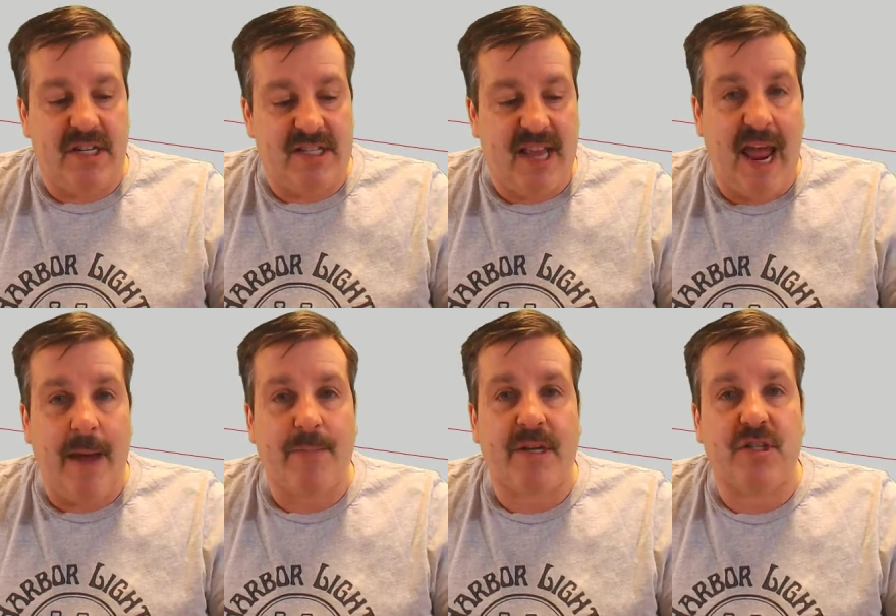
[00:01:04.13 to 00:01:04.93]
you to
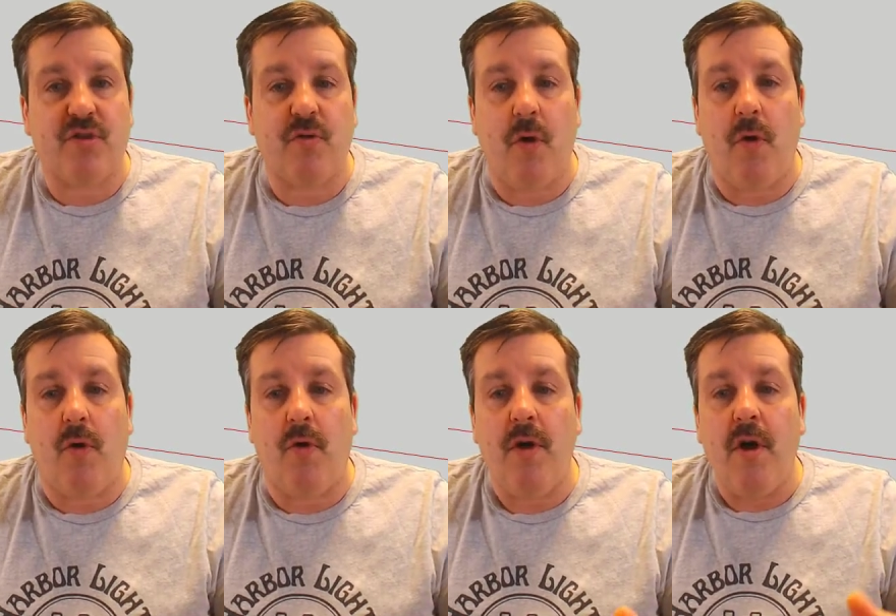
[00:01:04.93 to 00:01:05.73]
tap
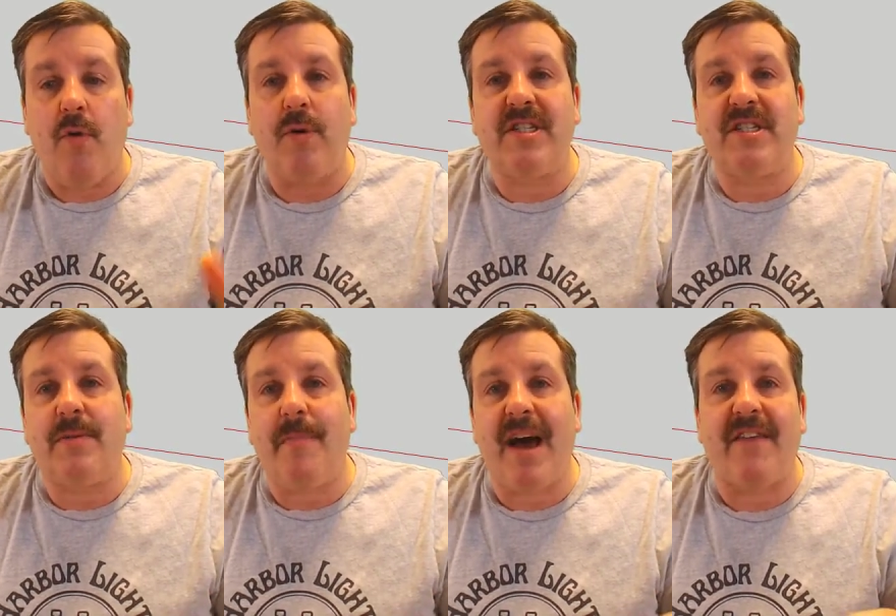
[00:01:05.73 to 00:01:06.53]
Ctrl, which is
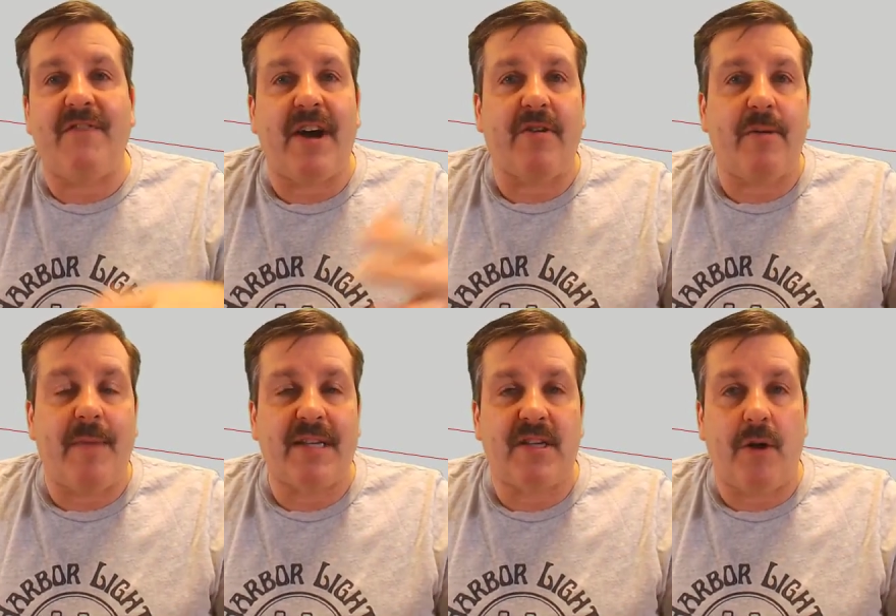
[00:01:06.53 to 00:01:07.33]
a modifier that
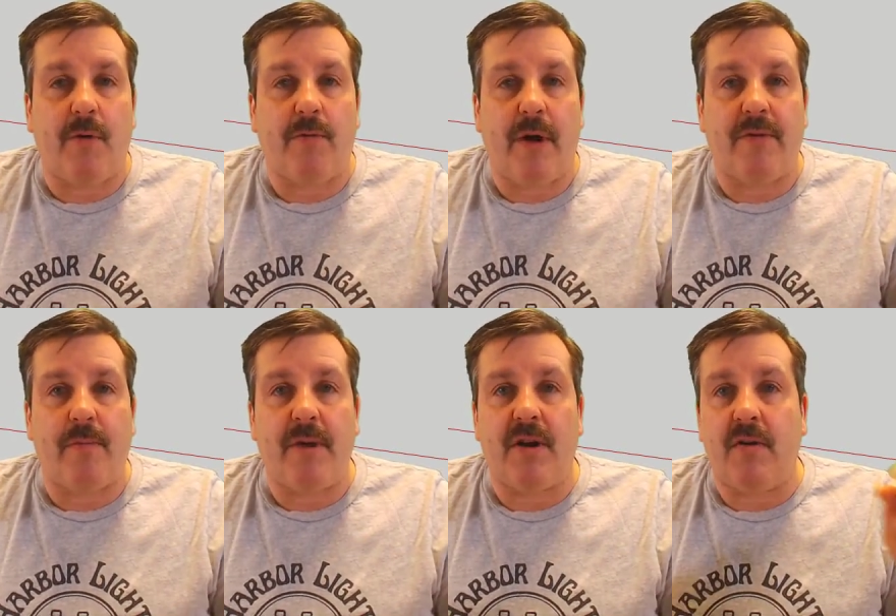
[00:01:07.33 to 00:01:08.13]
makes it go around
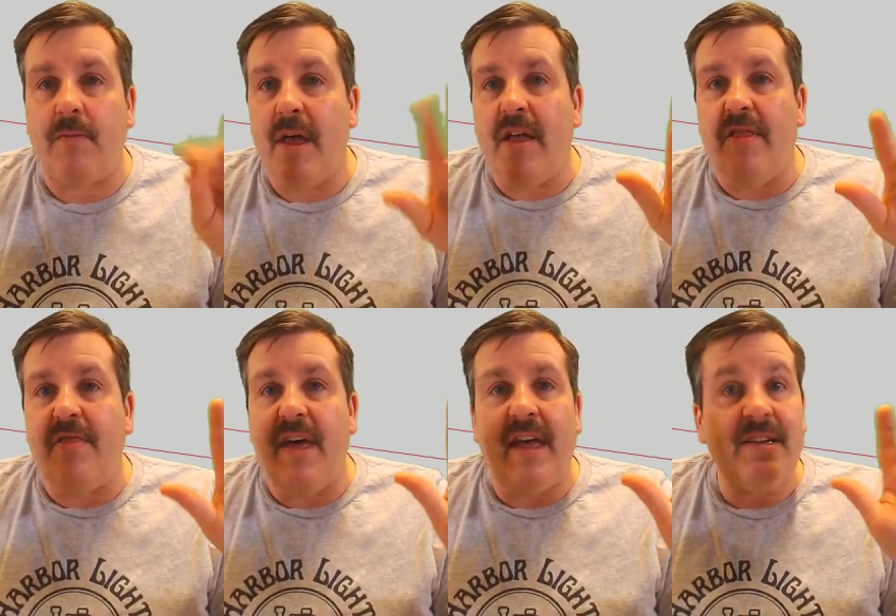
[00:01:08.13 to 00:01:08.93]
the middle.
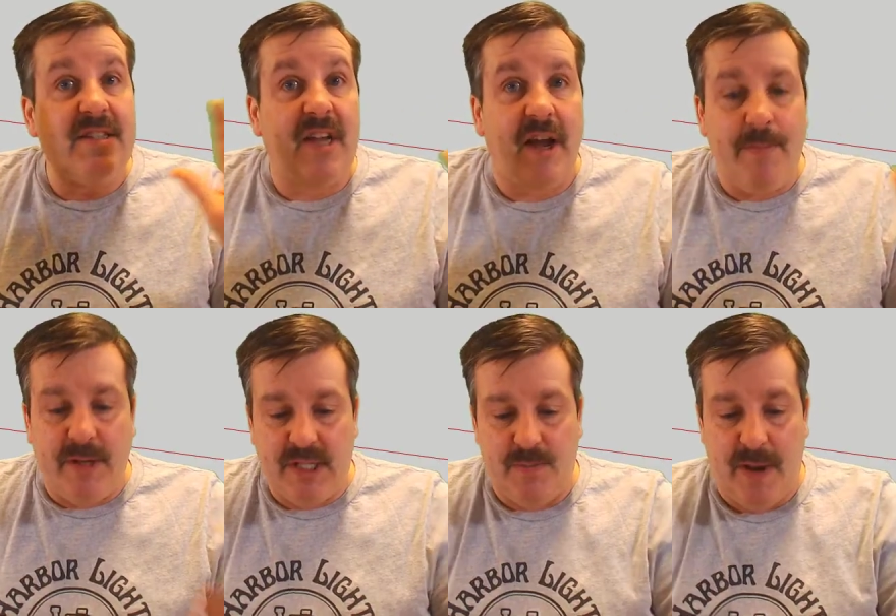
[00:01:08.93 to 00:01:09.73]
Then type
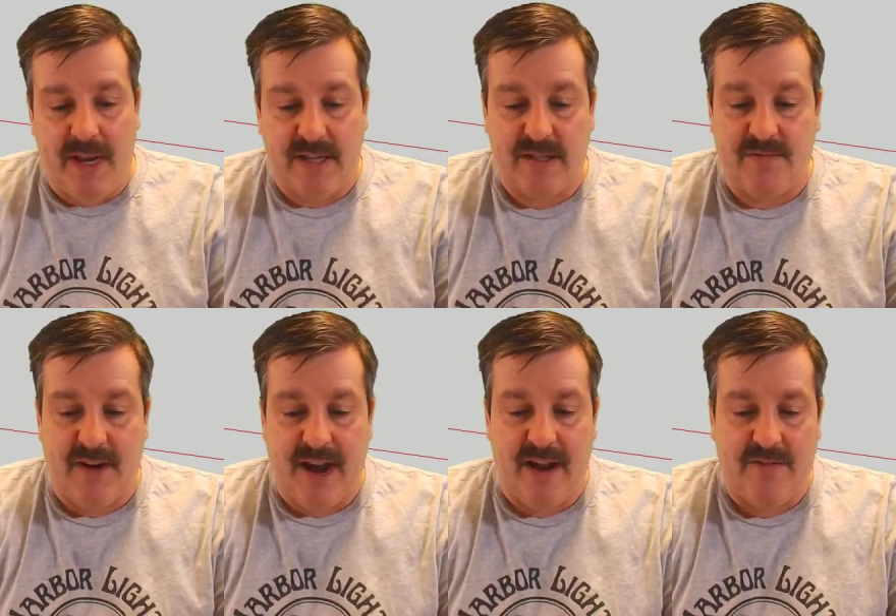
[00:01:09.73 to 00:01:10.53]
in space,
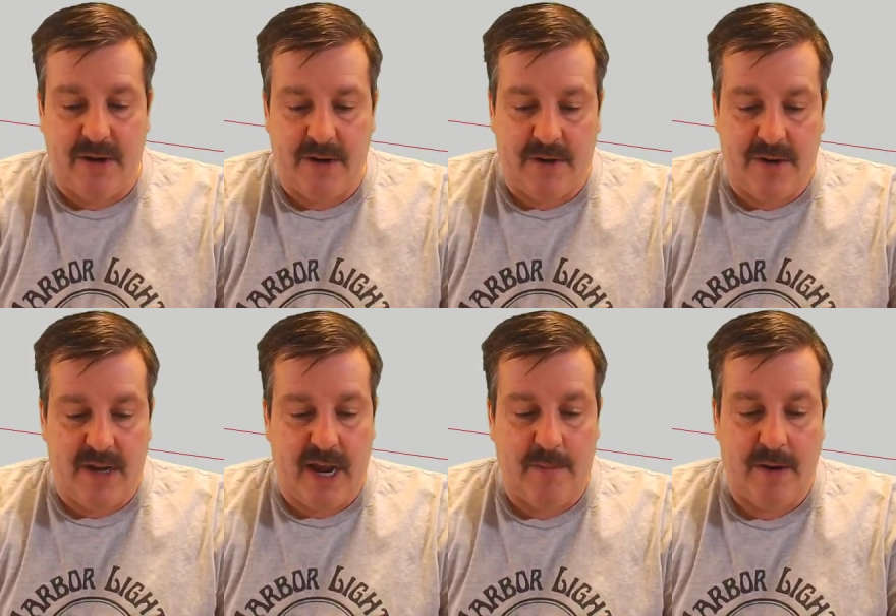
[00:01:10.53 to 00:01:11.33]

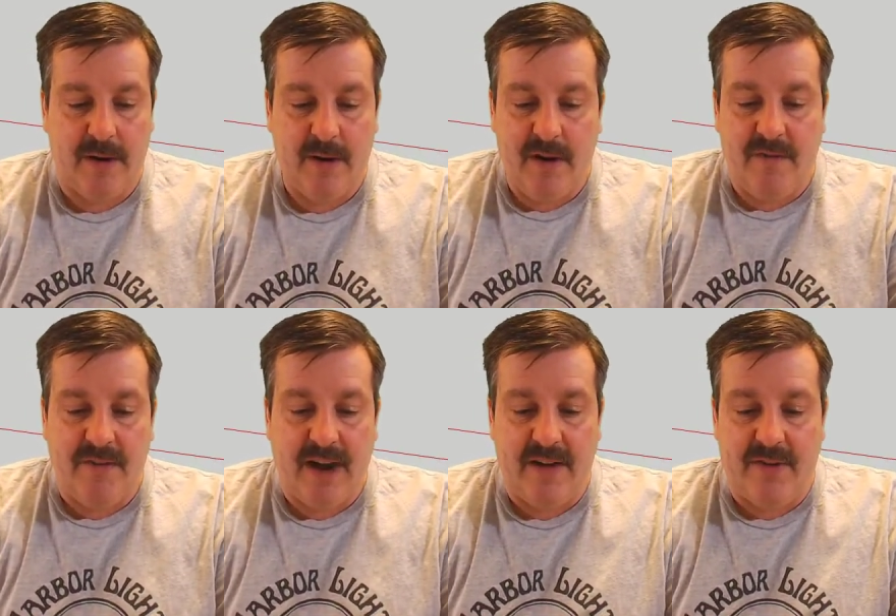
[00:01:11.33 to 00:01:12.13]
500, comma,
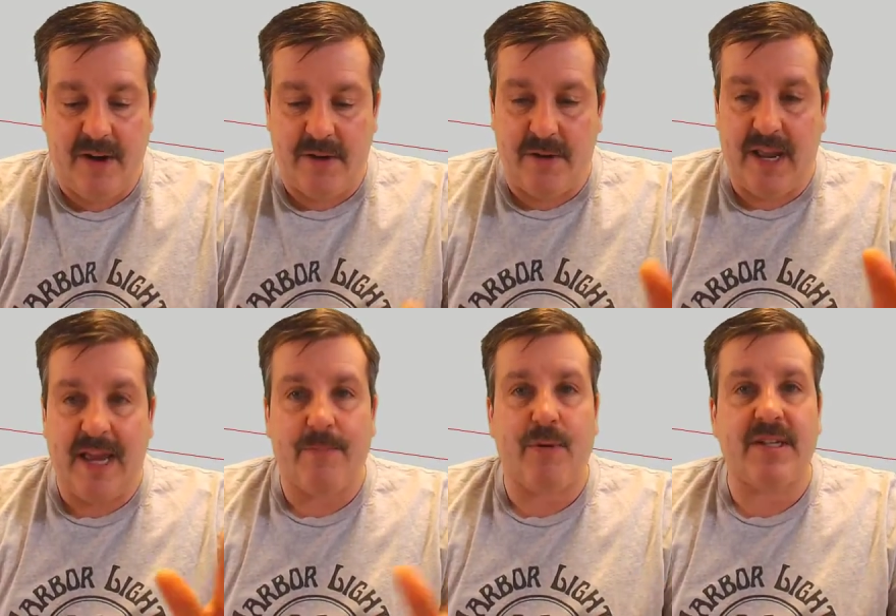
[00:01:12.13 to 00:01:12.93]
500,
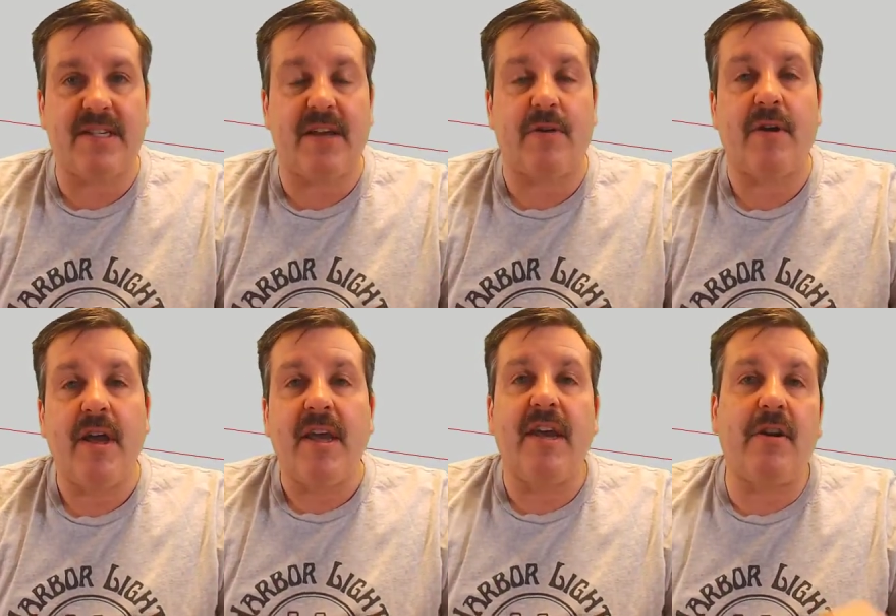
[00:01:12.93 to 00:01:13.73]
and press enter.
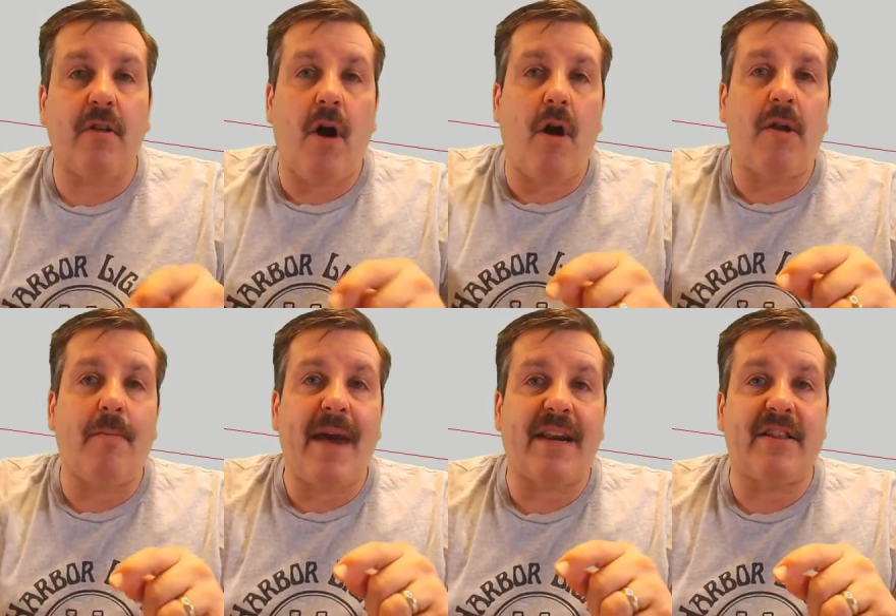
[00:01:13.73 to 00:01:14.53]
It'll
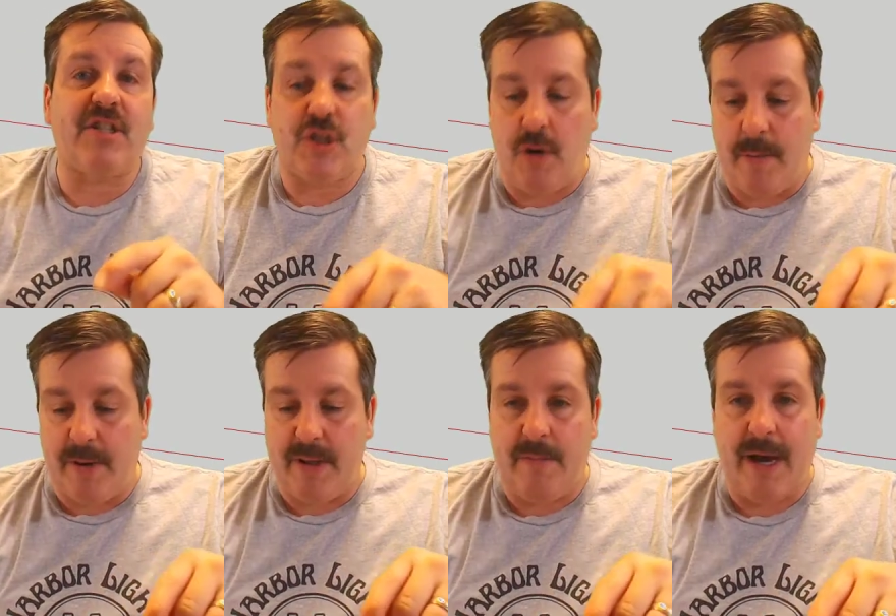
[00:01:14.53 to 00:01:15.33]
automatically show
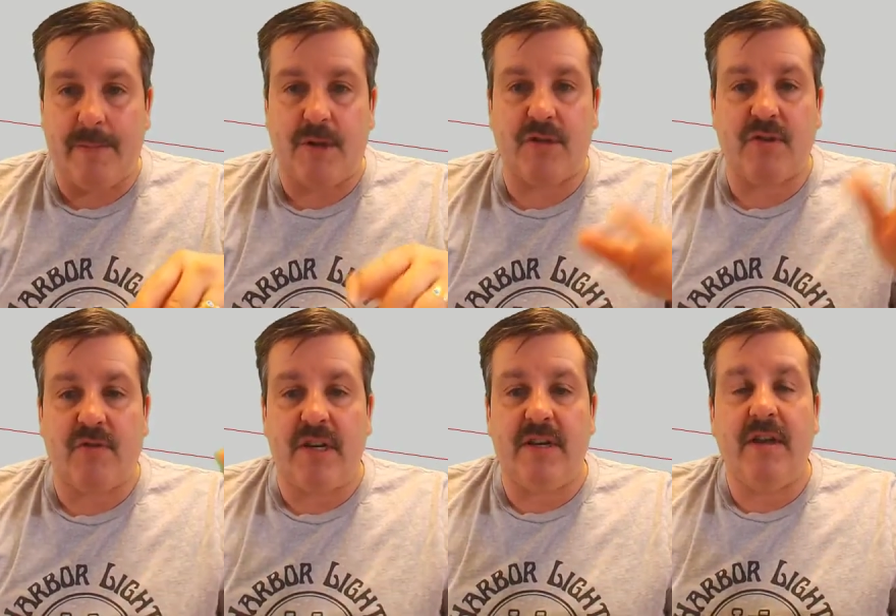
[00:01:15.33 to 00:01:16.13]
up on the bottom of your
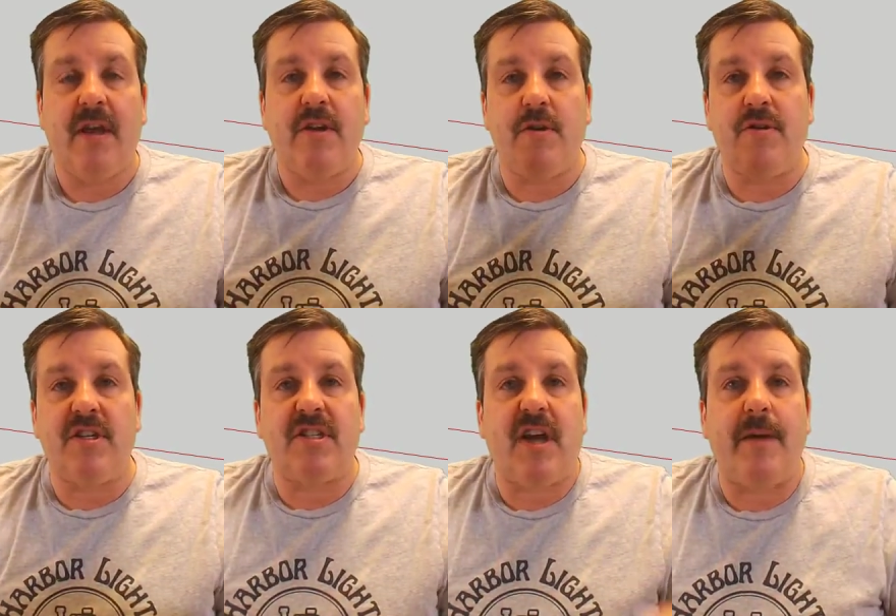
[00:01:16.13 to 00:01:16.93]
screen. You
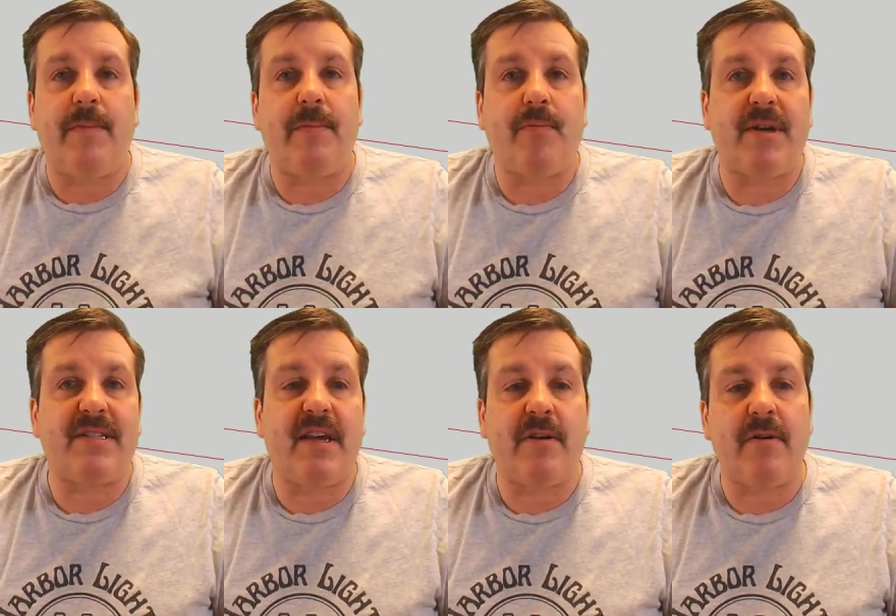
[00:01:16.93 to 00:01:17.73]
just type it,
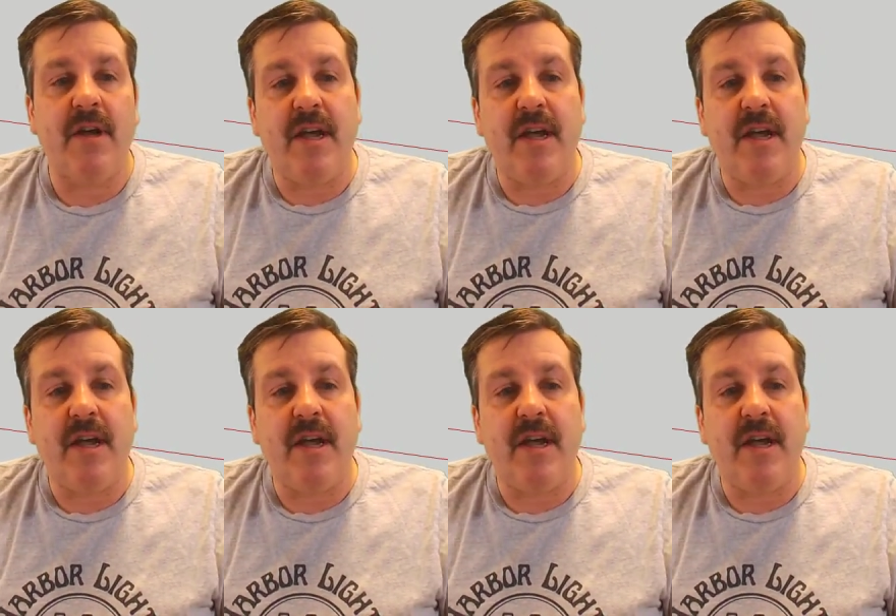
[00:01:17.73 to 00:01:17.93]
press enter.